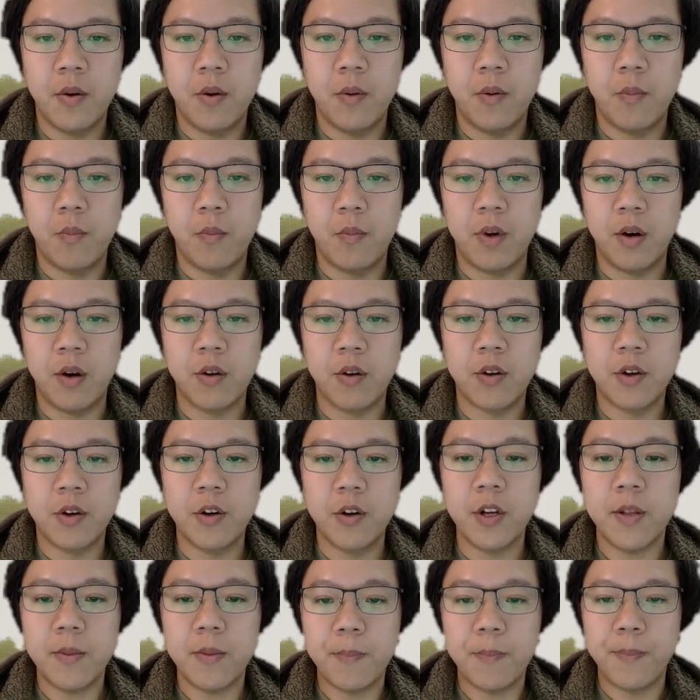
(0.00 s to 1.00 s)
Well,
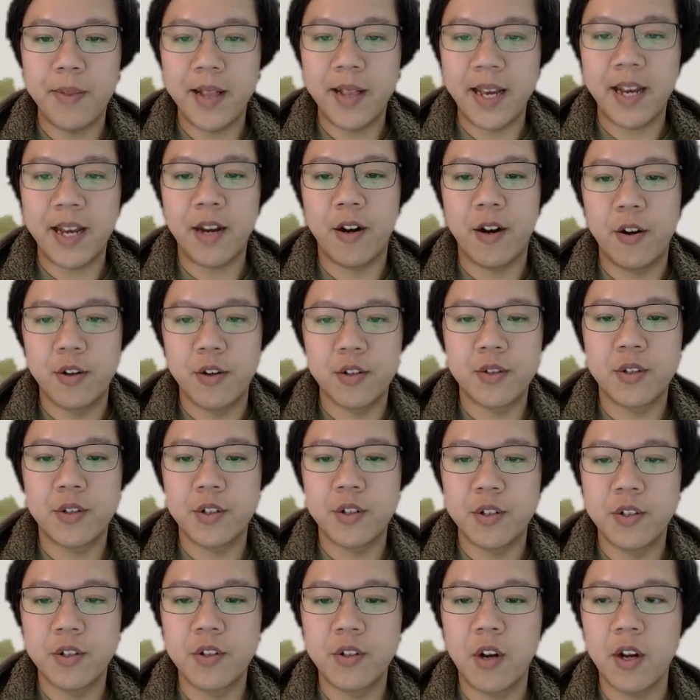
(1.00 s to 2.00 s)
good players
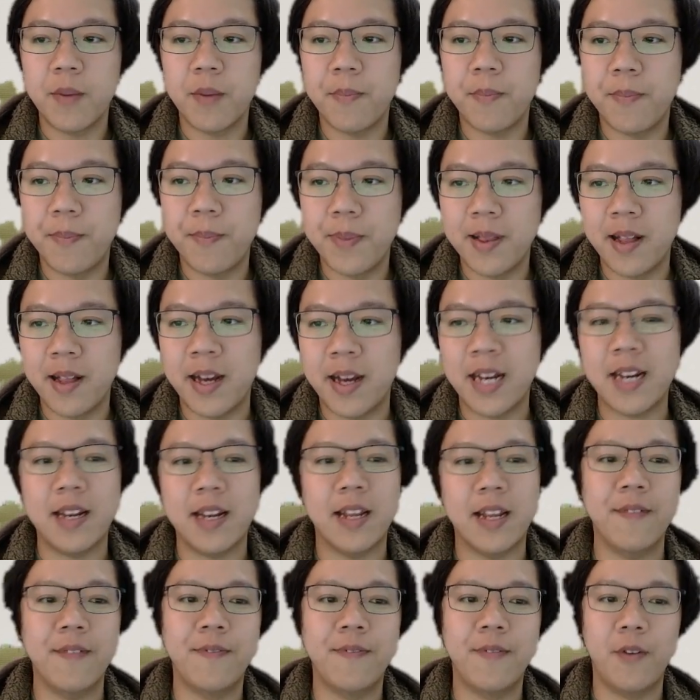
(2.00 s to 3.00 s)
do not
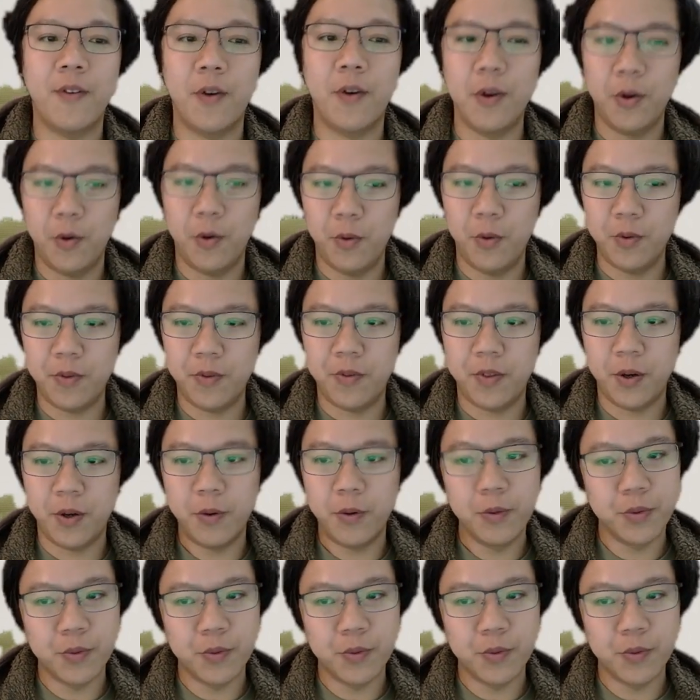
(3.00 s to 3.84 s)
blindly follow those